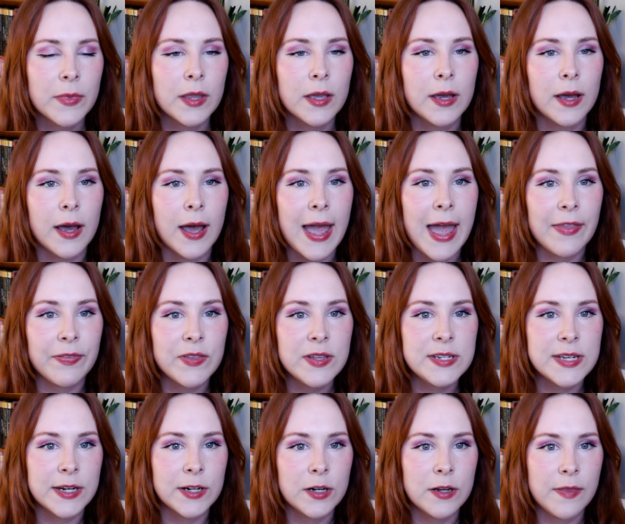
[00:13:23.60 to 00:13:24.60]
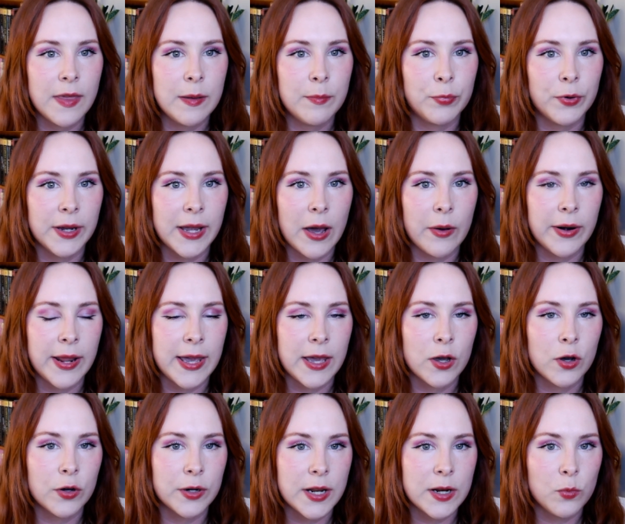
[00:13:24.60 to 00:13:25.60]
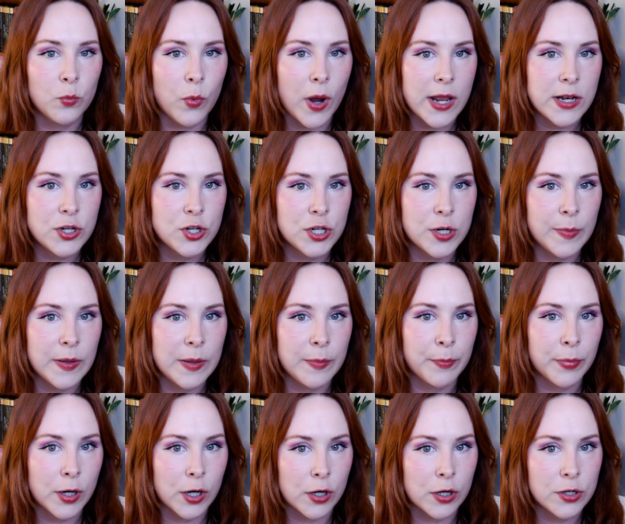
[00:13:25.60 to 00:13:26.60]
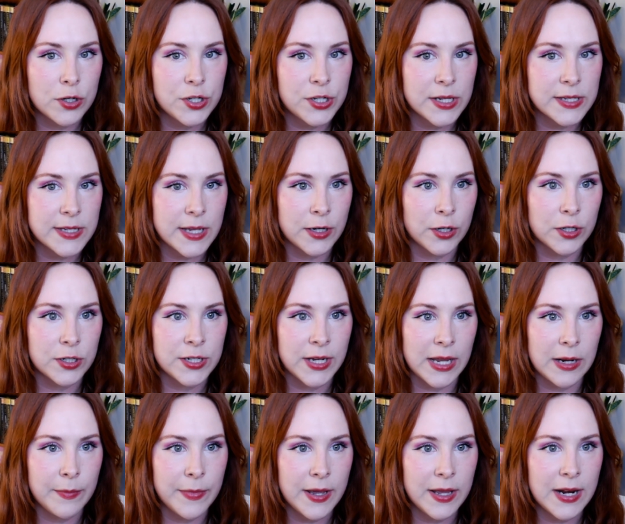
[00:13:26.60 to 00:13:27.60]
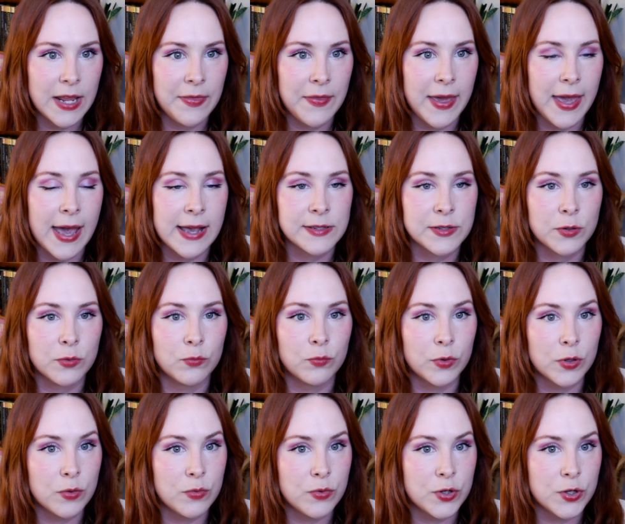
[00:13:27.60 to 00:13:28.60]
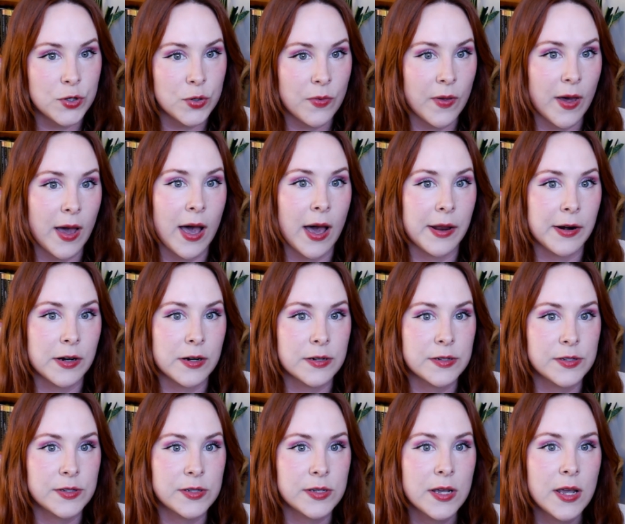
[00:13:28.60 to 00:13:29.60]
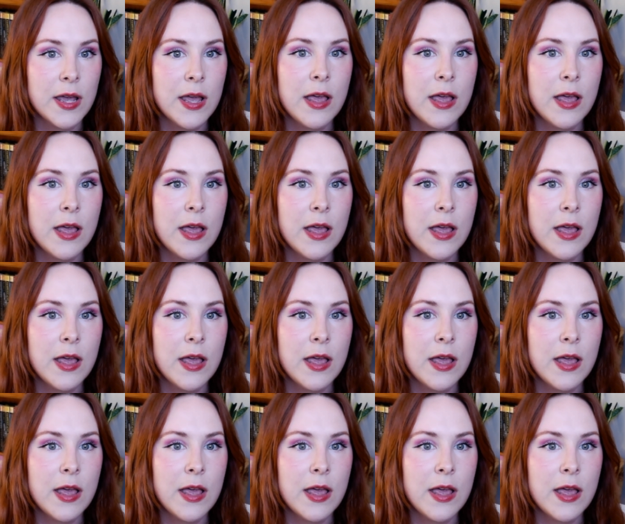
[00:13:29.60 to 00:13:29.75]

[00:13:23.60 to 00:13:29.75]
At the dinner, they bring out a hooded witch to be purged as entertainment, and they ask Rune to do the honors.